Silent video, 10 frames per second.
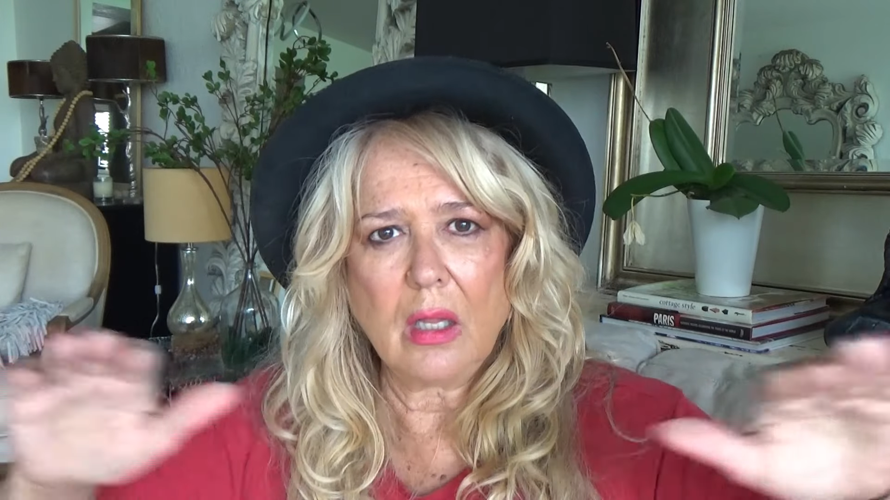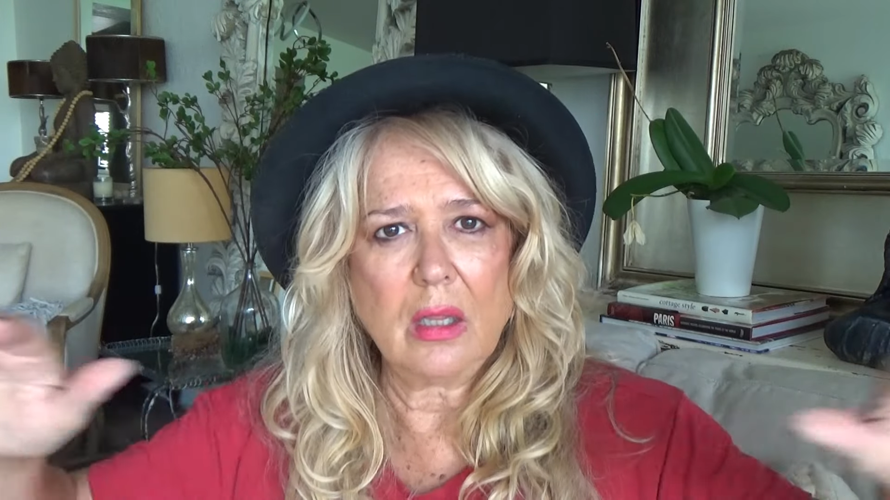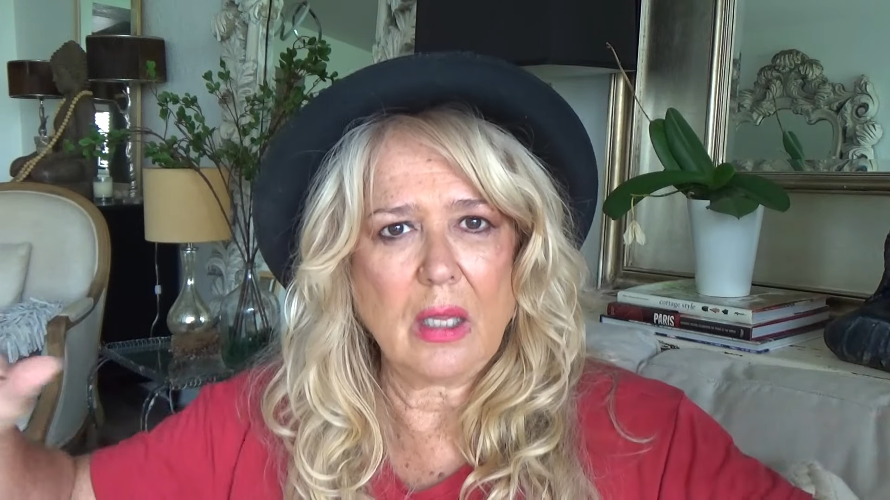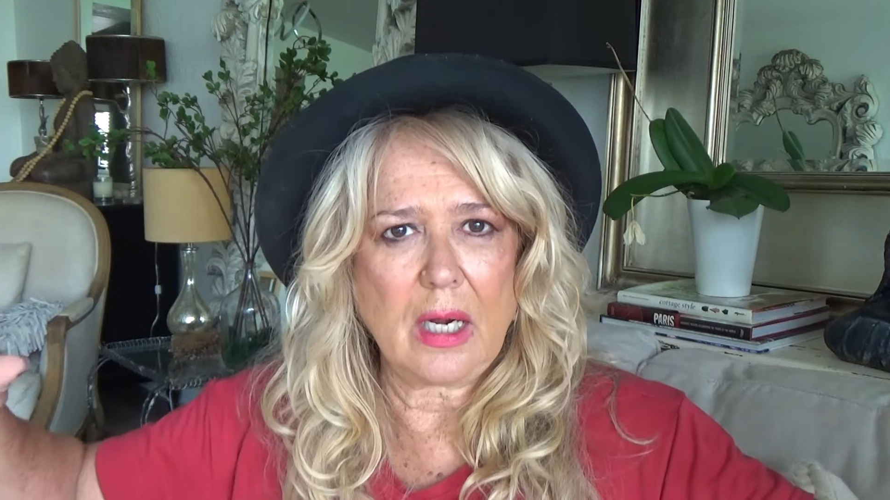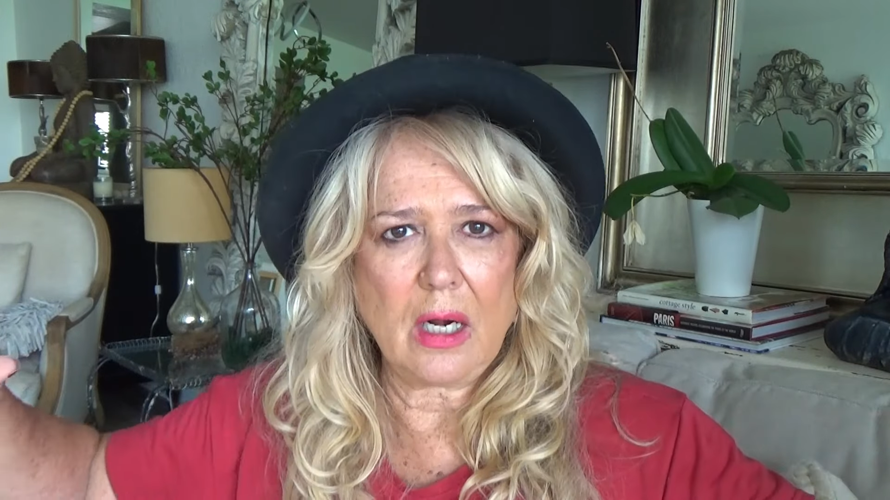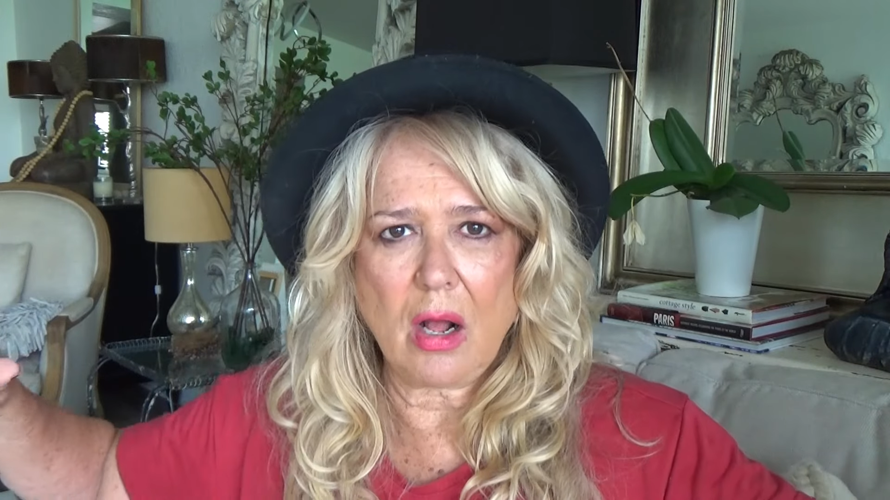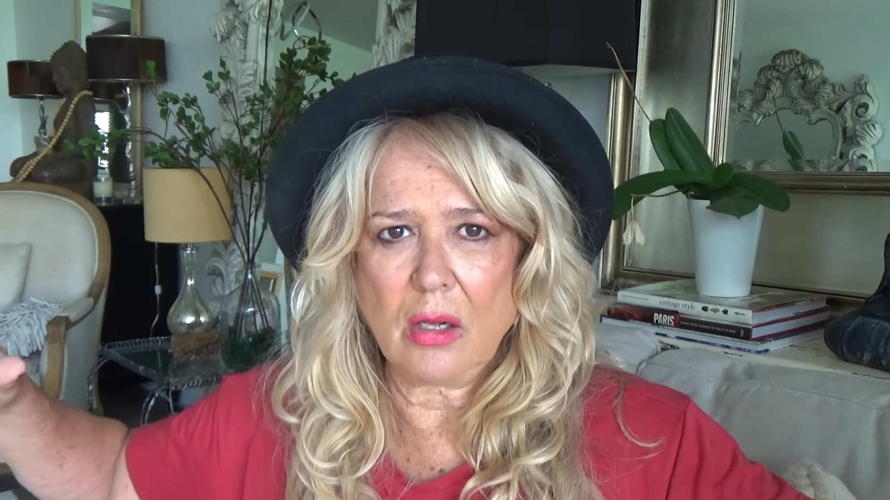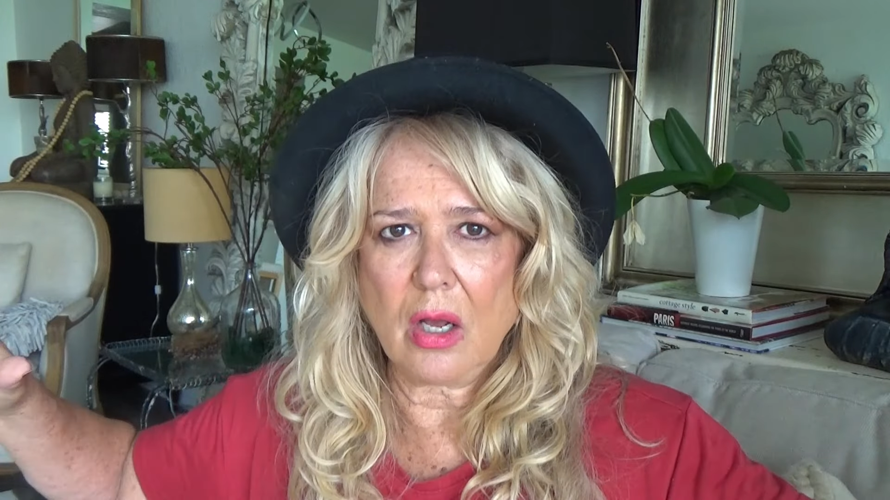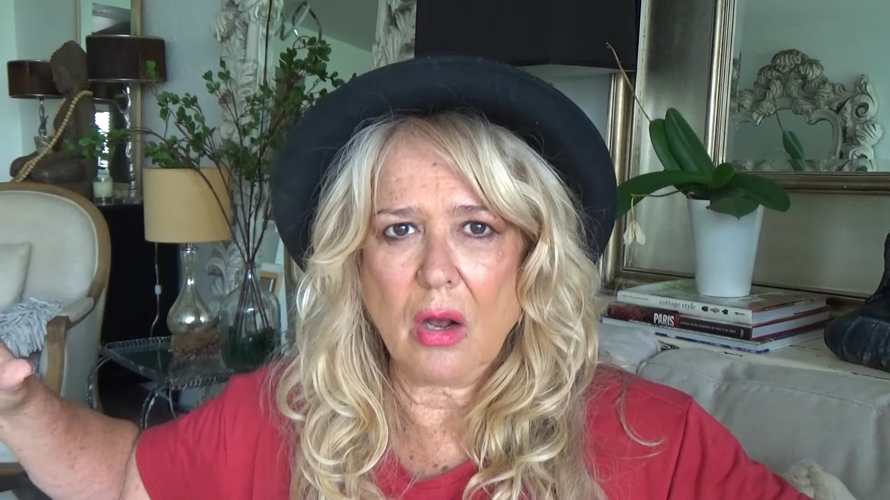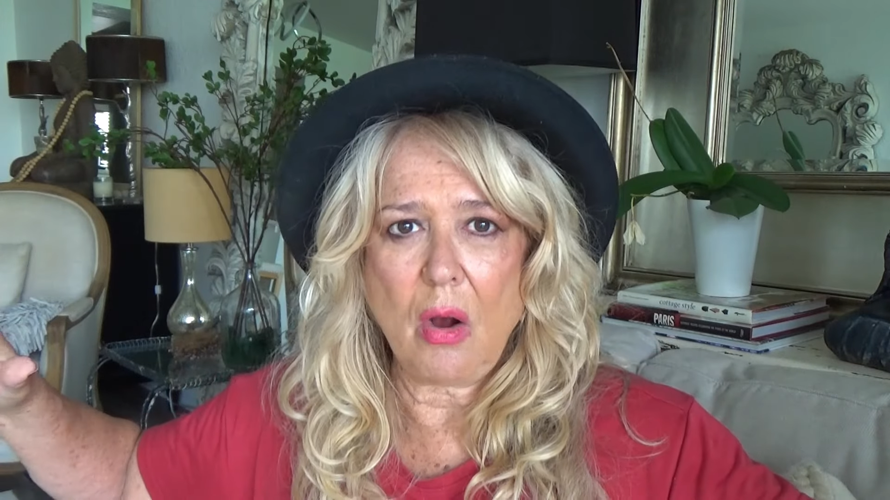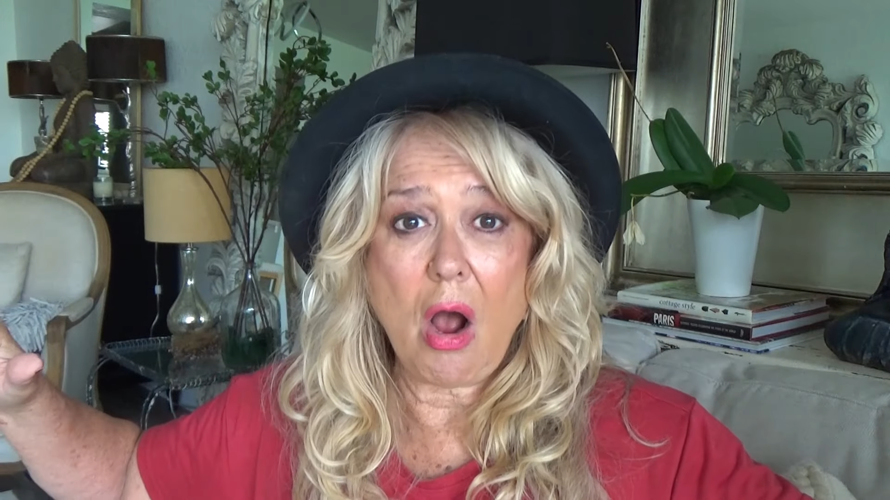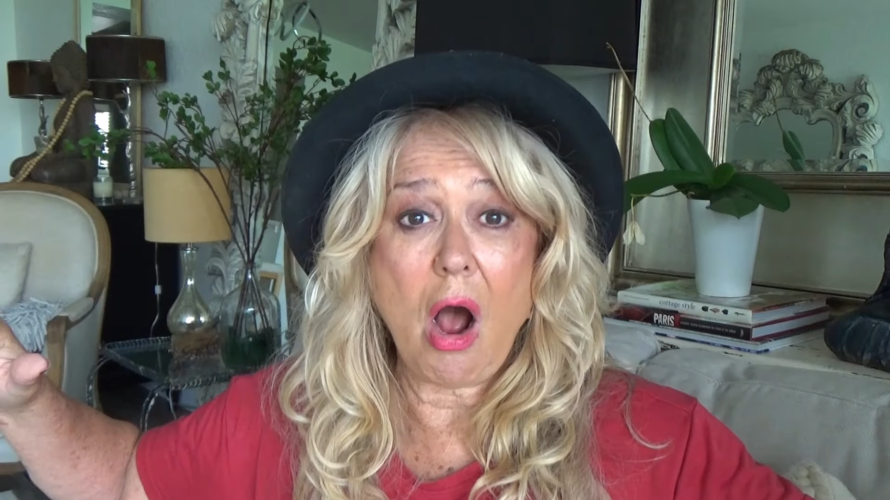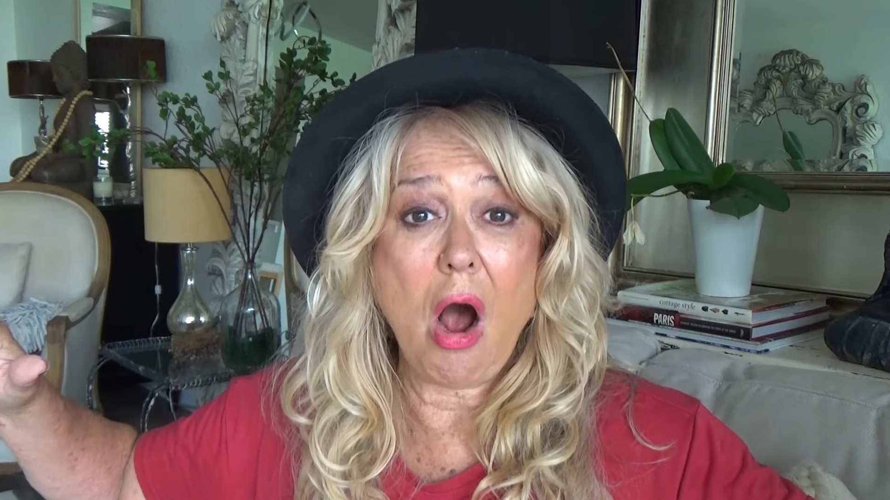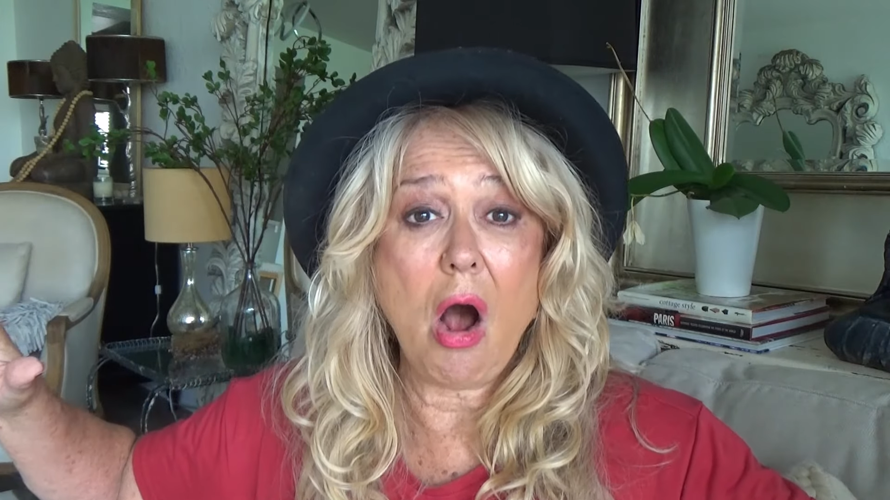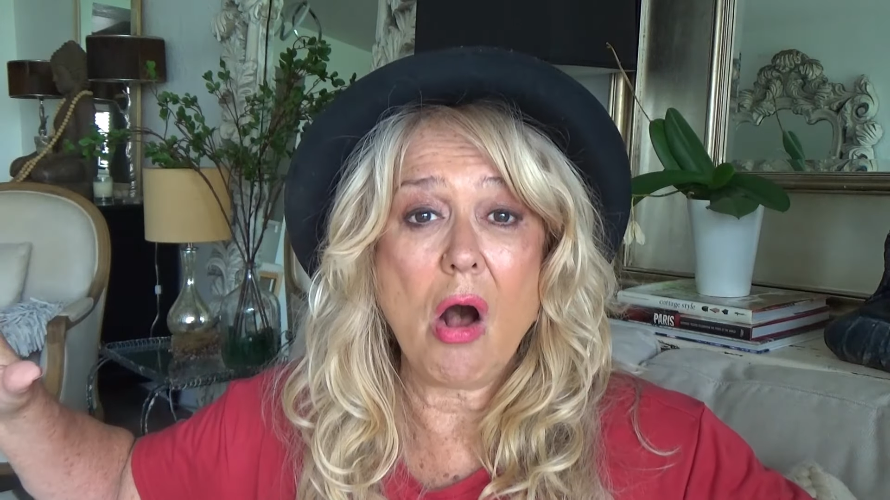let it all go.
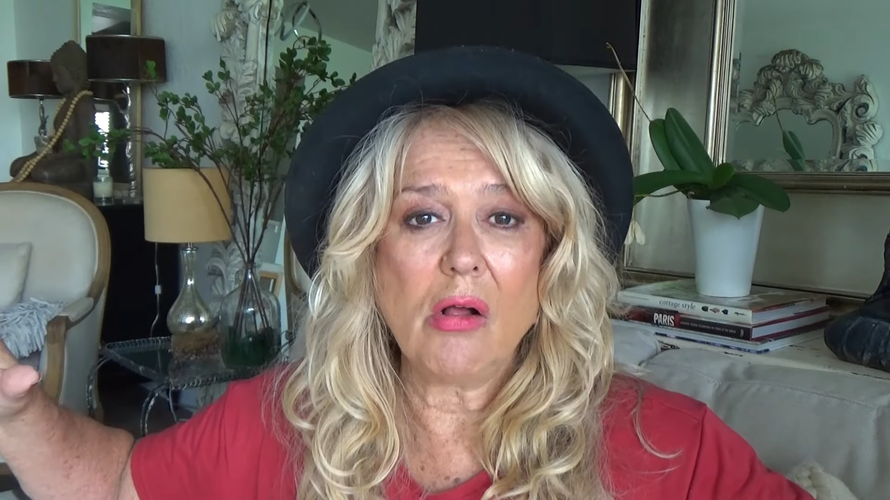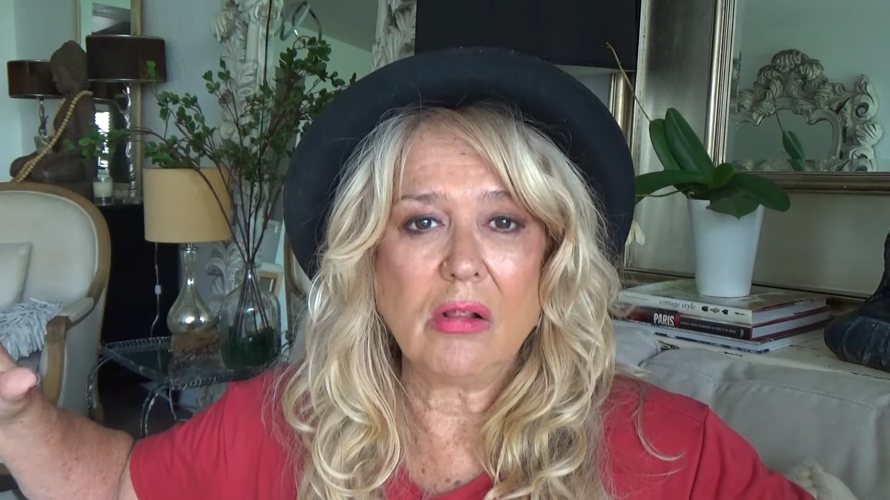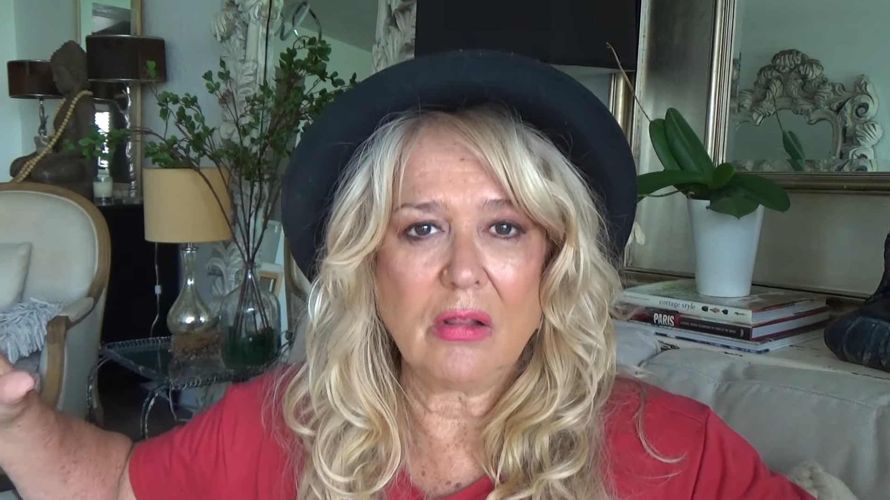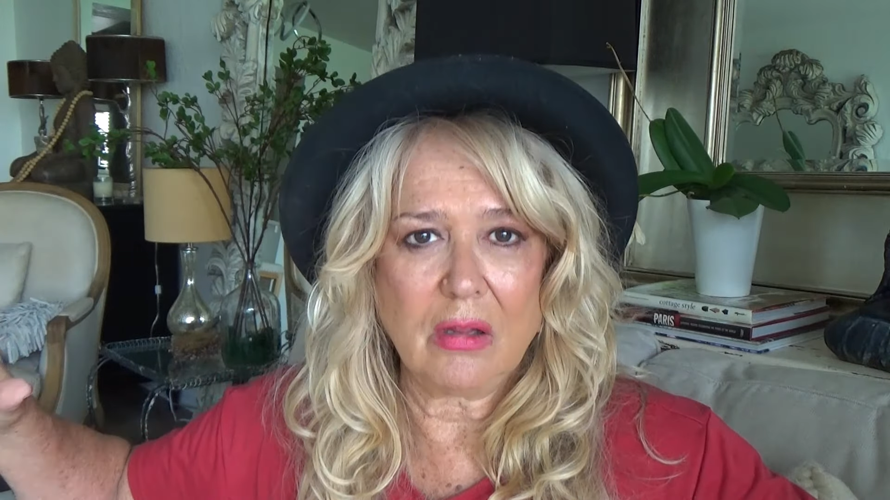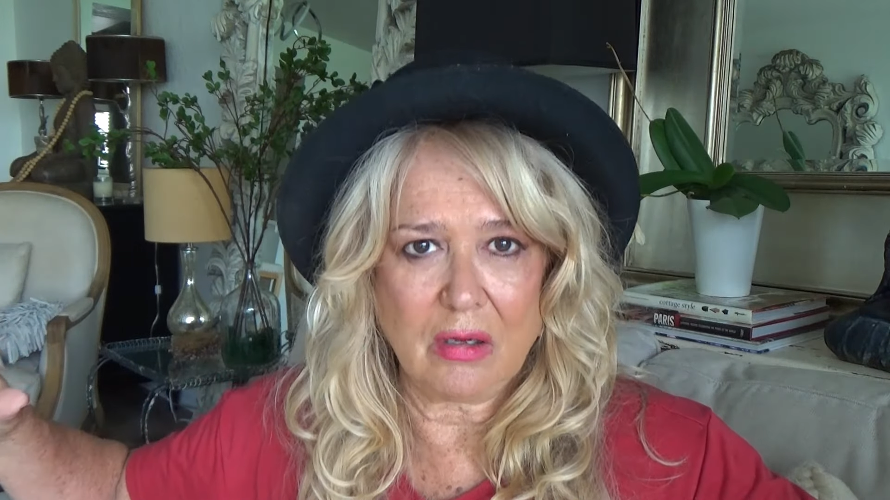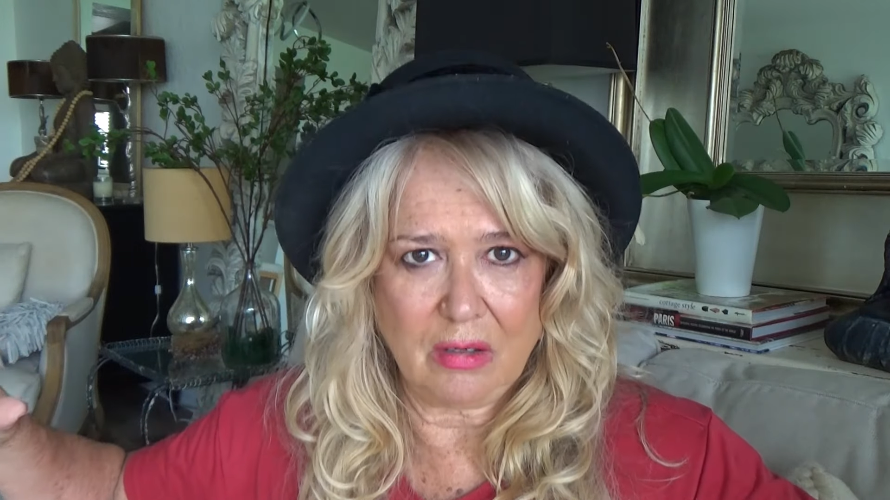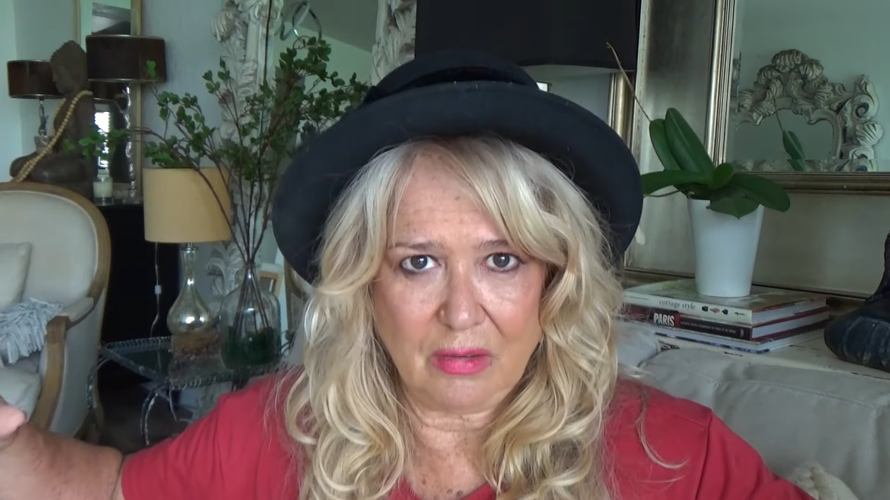All